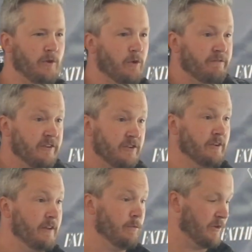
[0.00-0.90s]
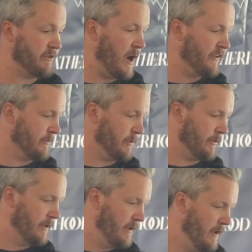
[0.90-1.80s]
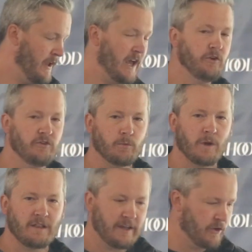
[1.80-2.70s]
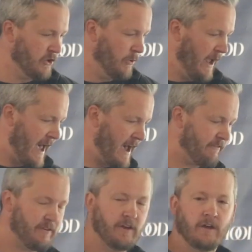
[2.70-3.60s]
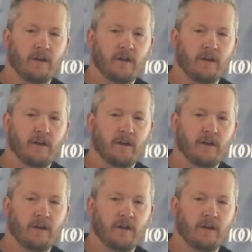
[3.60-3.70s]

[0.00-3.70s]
or fiscally responsible and using what little you have